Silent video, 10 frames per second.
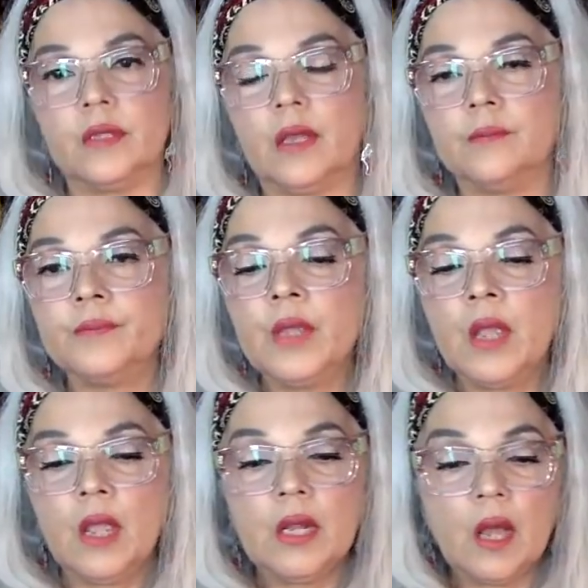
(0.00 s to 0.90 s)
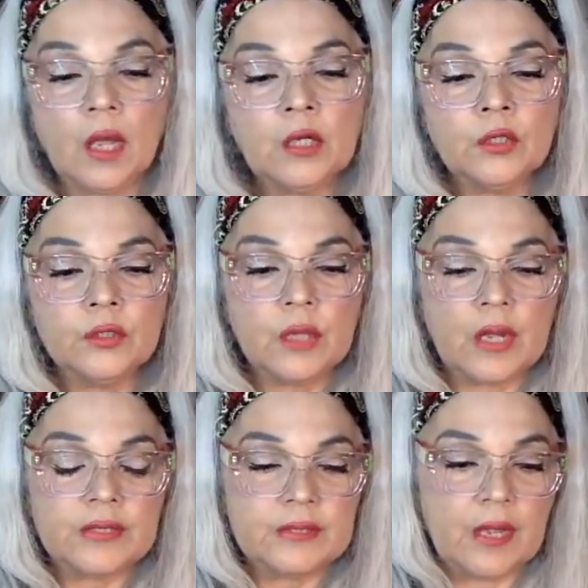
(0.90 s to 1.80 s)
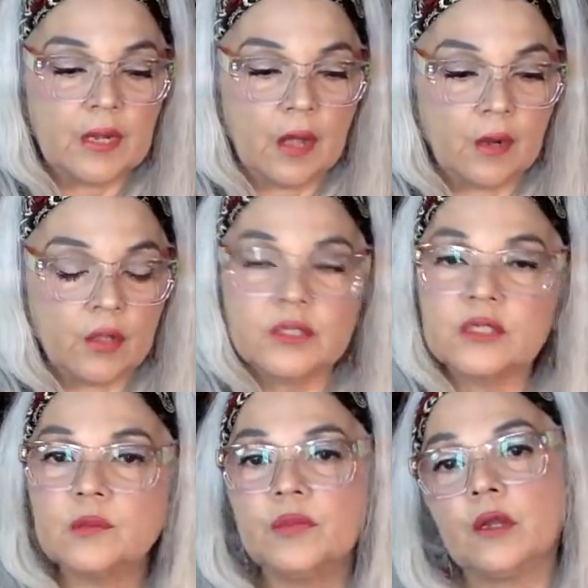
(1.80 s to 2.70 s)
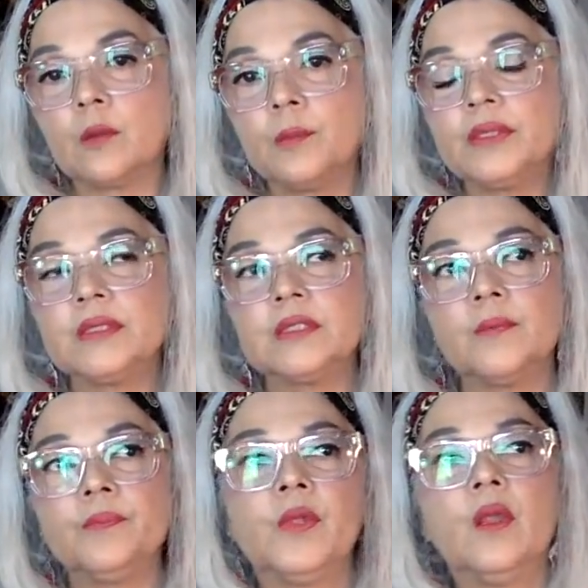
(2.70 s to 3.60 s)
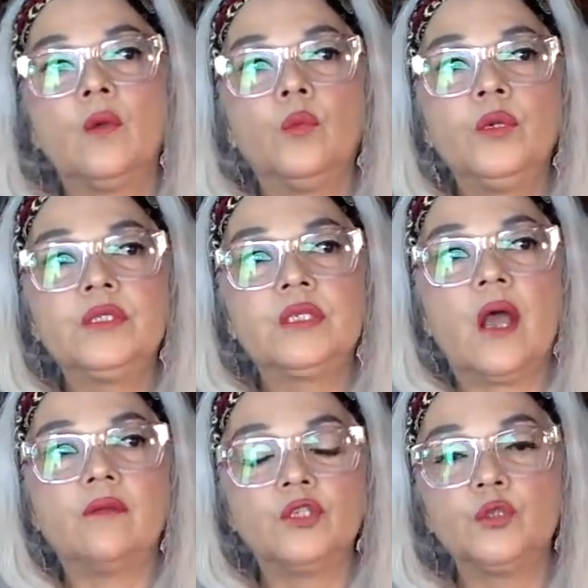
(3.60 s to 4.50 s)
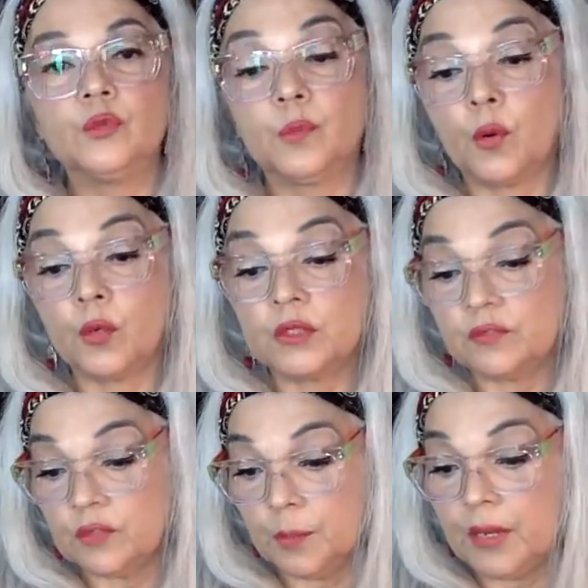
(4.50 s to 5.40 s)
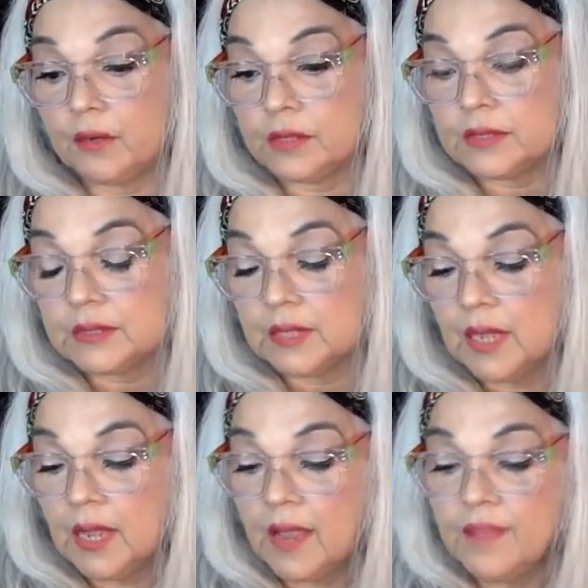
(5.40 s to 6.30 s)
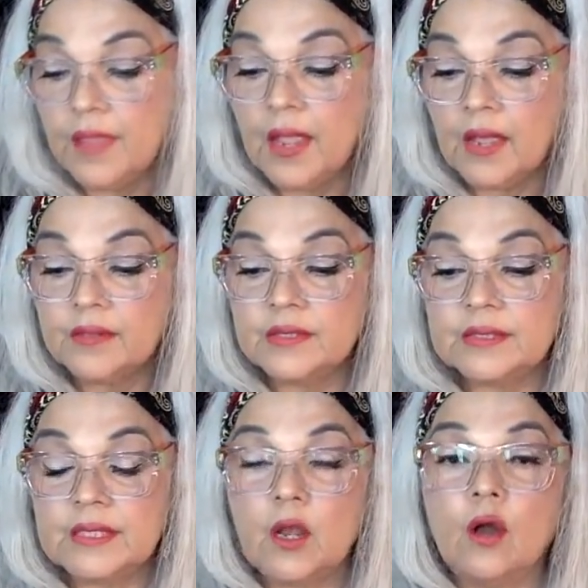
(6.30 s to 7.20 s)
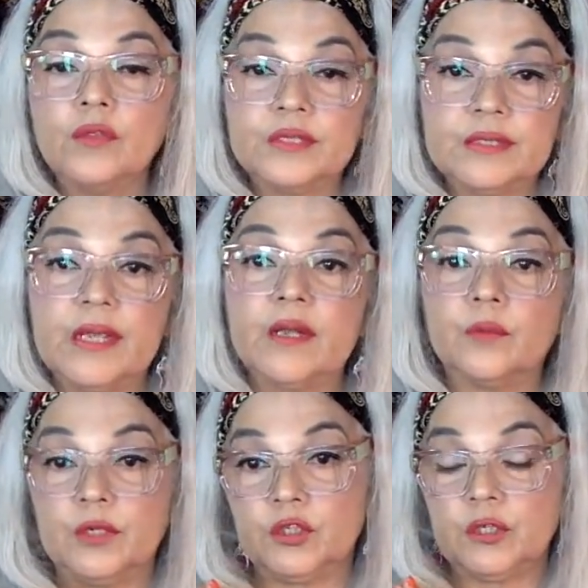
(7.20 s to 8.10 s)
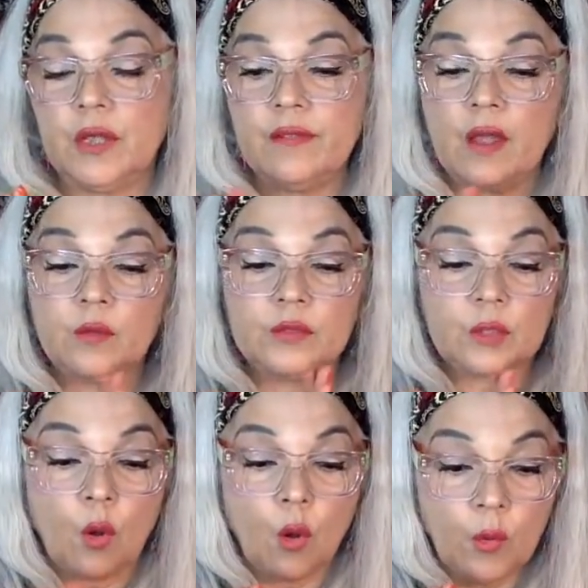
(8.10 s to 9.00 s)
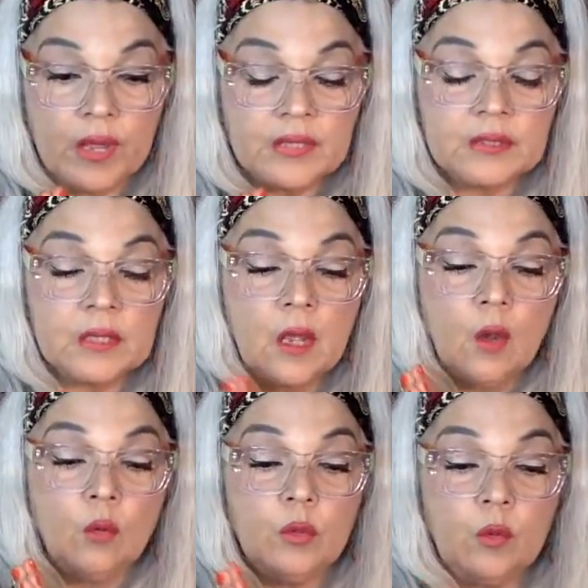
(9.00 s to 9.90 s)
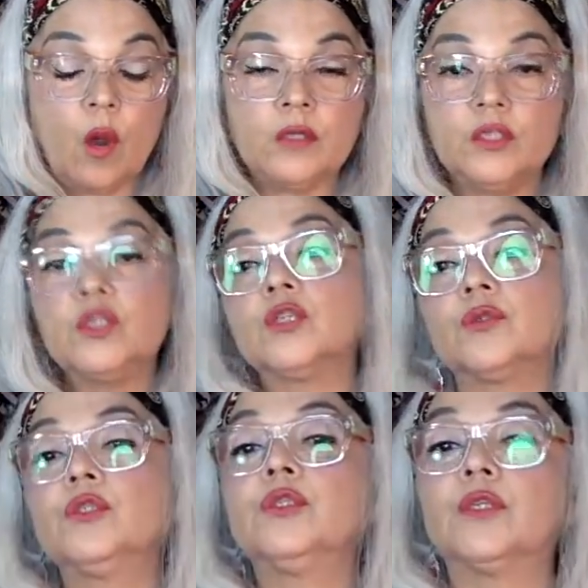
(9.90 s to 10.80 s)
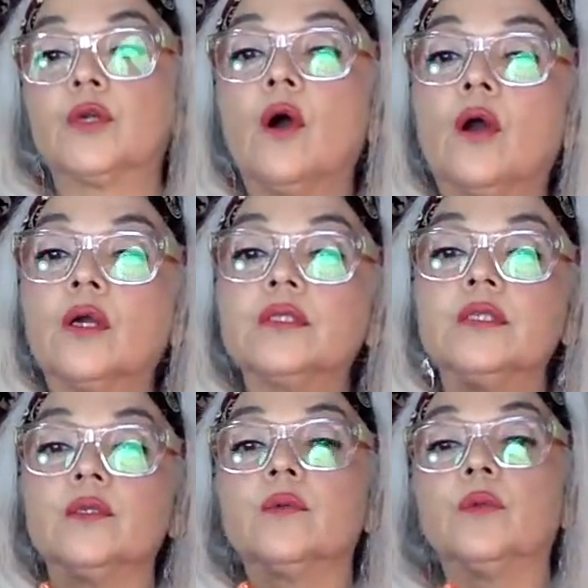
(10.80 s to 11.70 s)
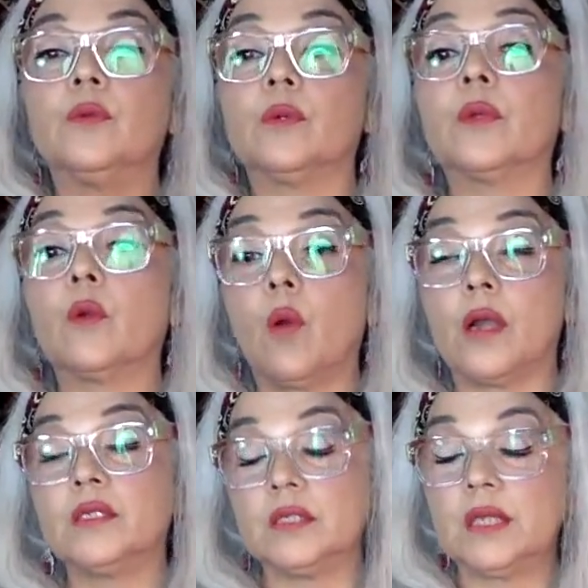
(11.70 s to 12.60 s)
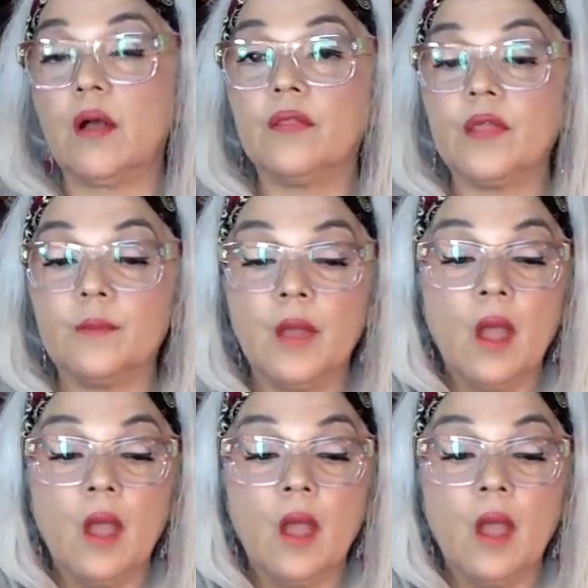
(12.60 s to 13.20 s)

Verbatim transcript: then and i learned as a an autism therapist we used to have to do reports for the parents and they had this thing called the sandwich and that was always when we walked the children to their cars you know that we were required to tell them